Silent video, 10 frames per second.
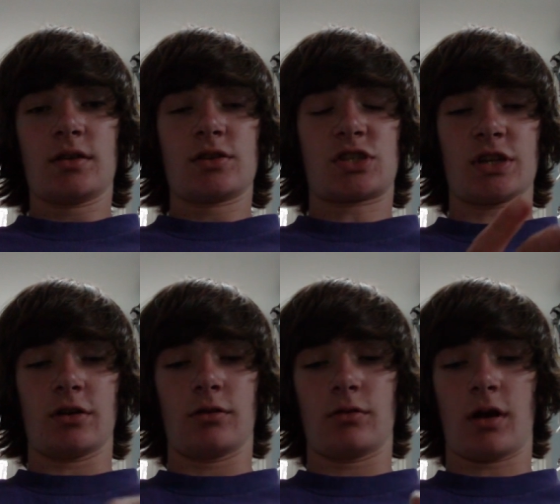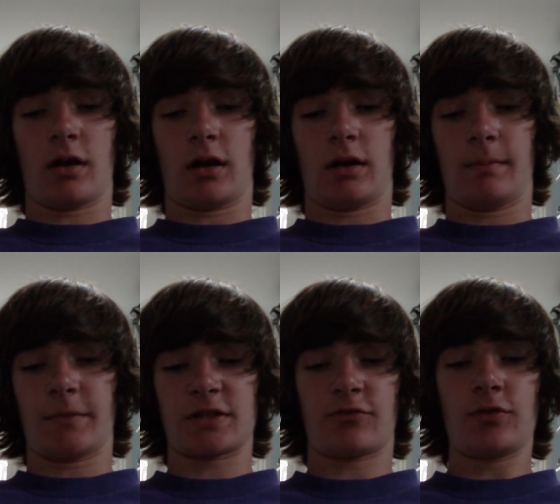So
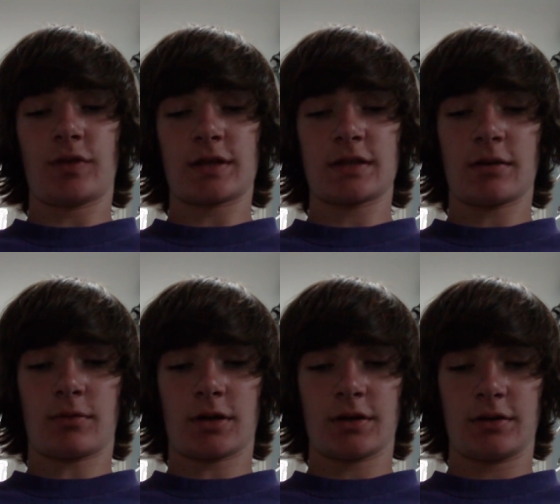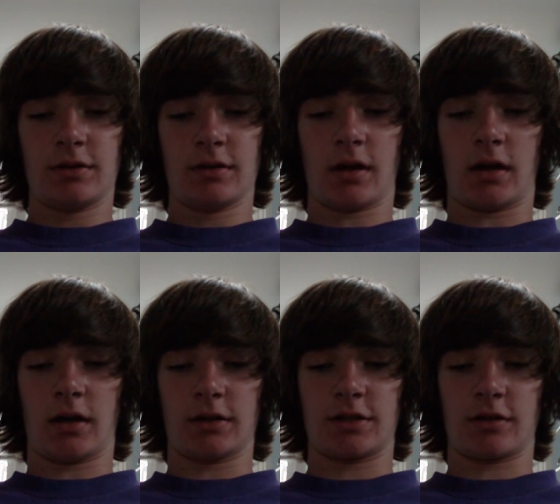there's a few things that I wanted
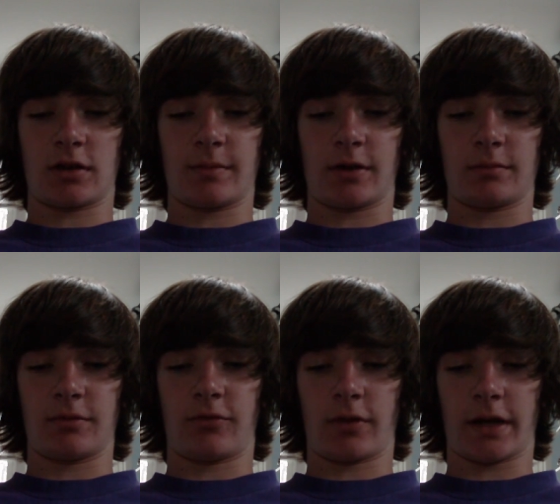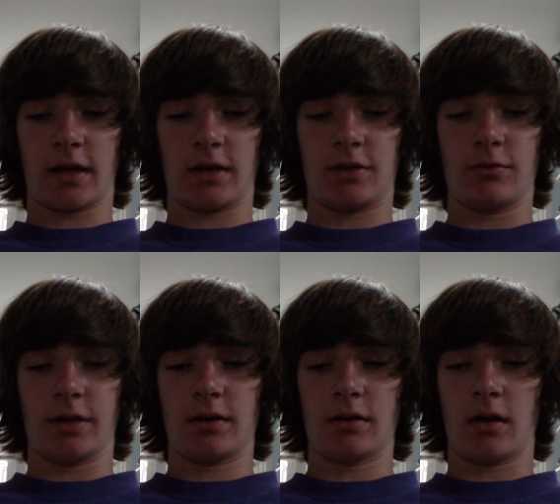to talk about before I get into
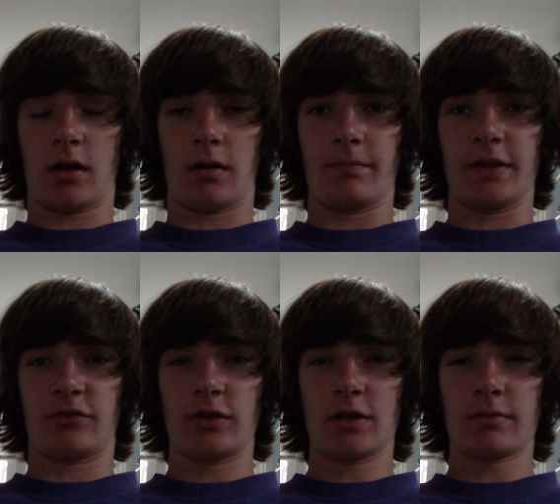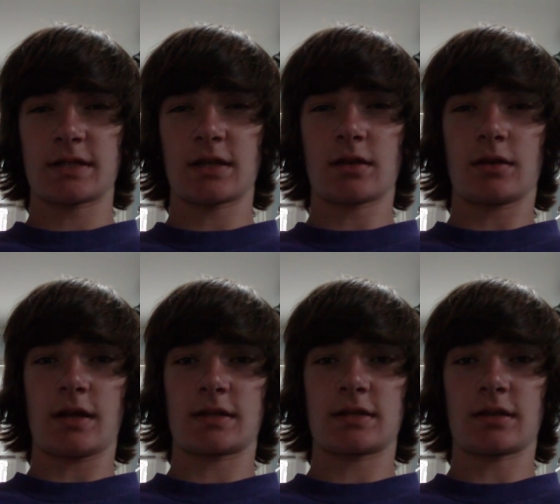it. This video isn't going to
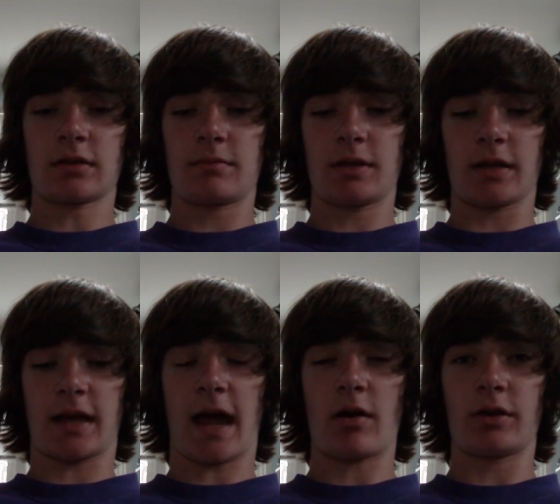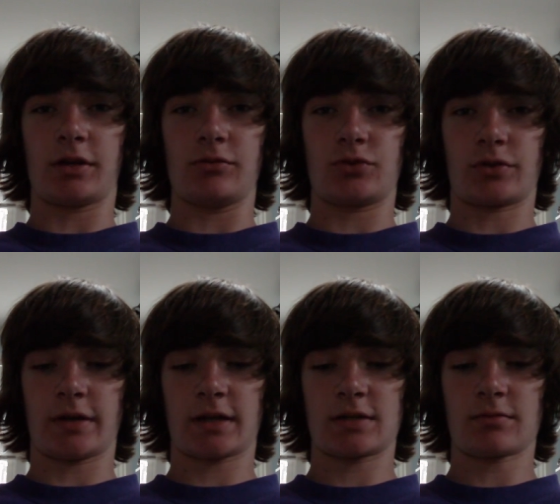necessarily be like how to do
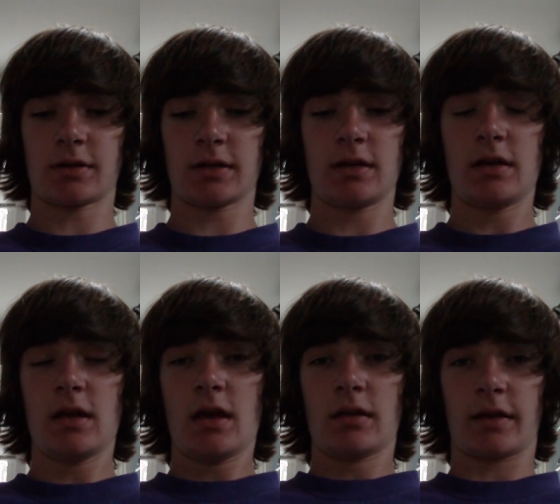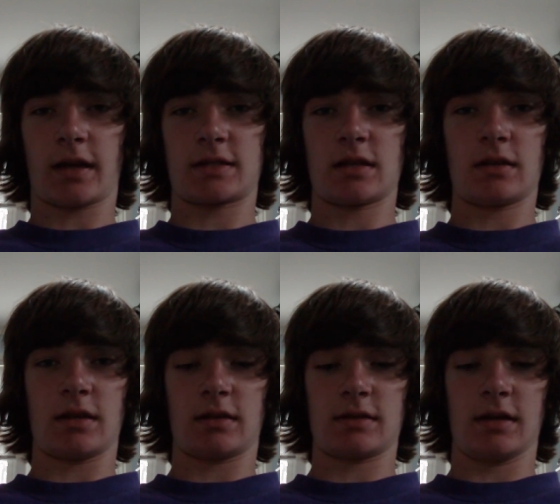tricks, really. Like I said,
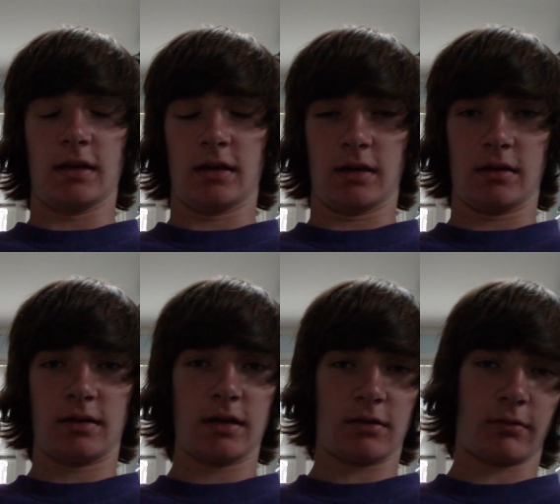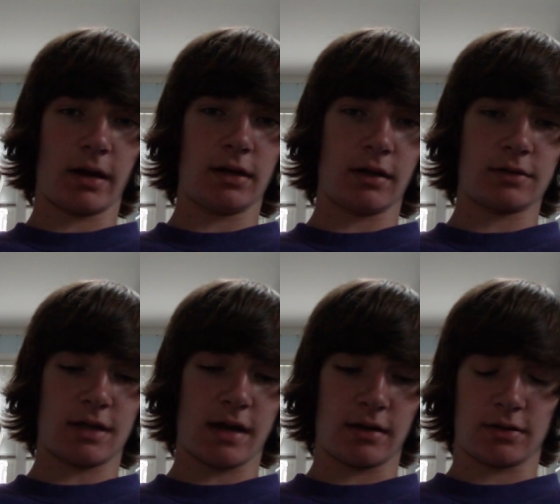it rained
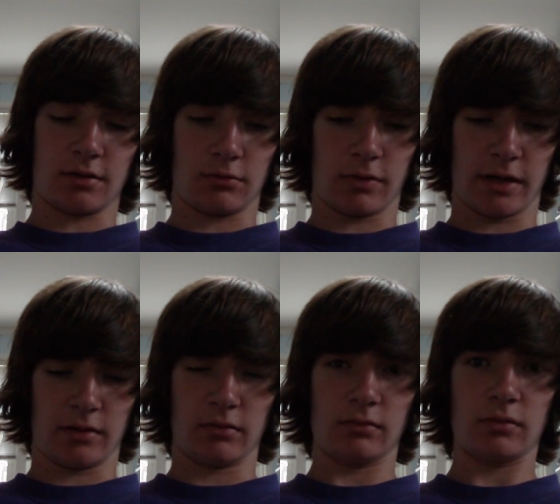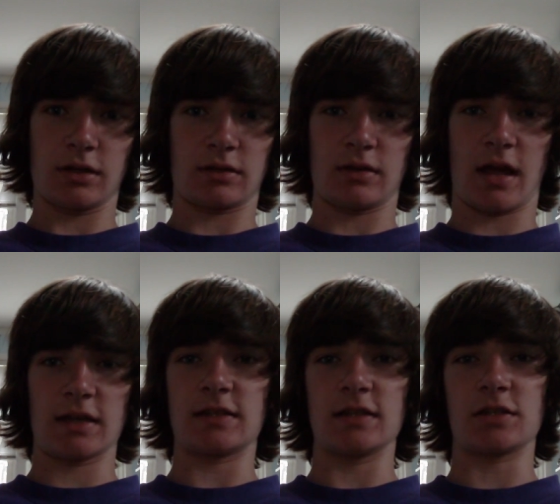outside and it's all wet and just
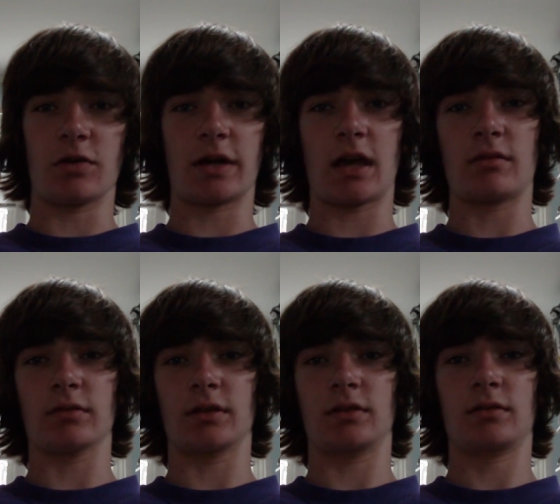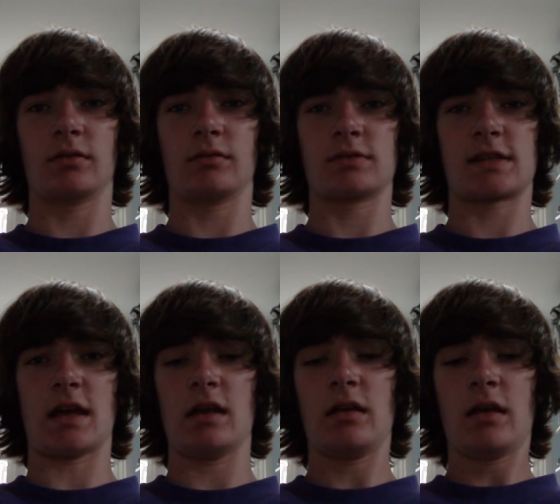nasty, so I can't really
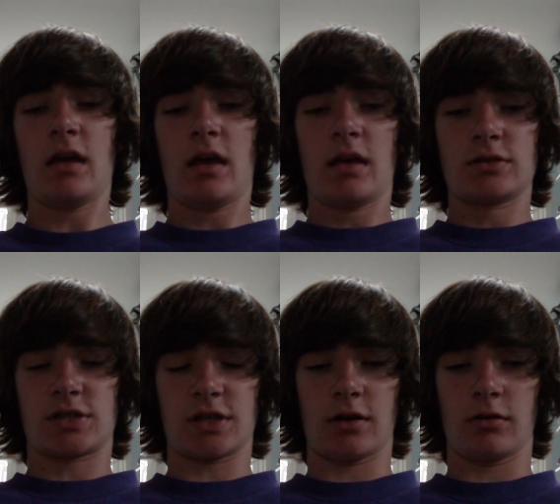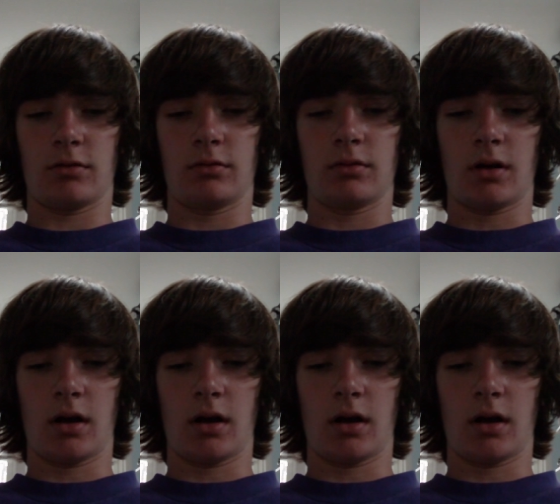skate. So,